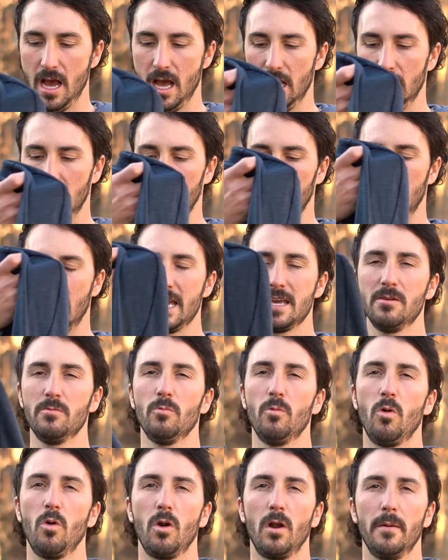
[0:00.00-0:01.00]

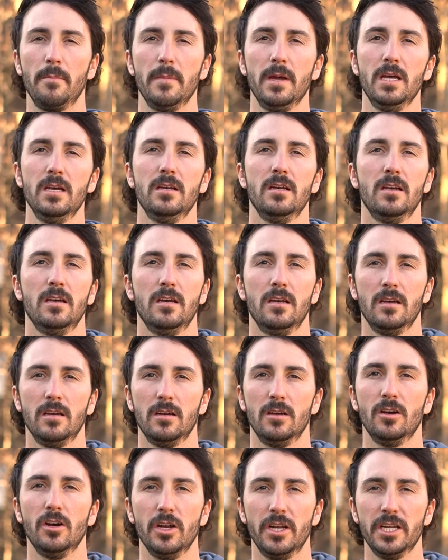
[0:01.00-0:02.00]
Lightwarm
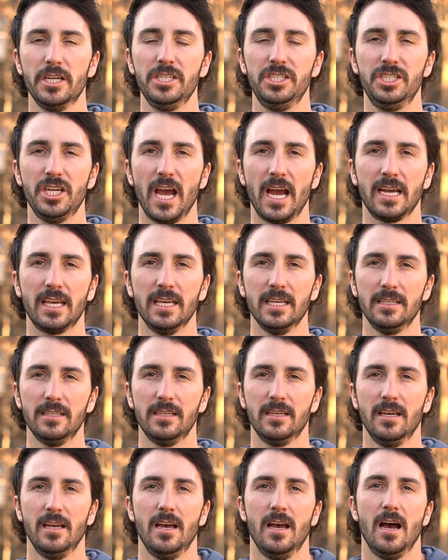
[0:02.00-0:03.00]
hooded jacket.
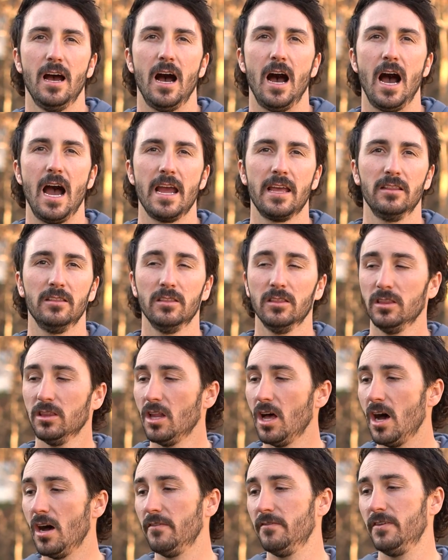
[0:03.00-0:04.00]
I
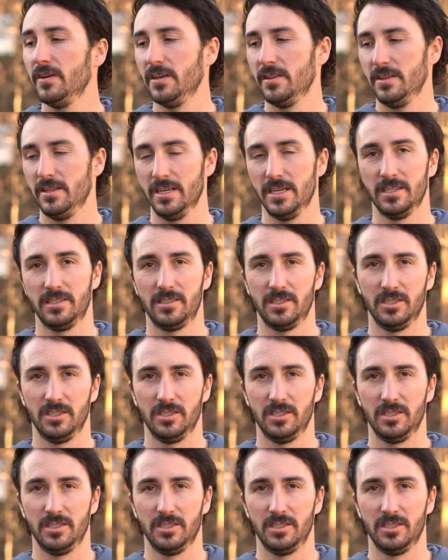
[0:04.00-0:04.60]
love this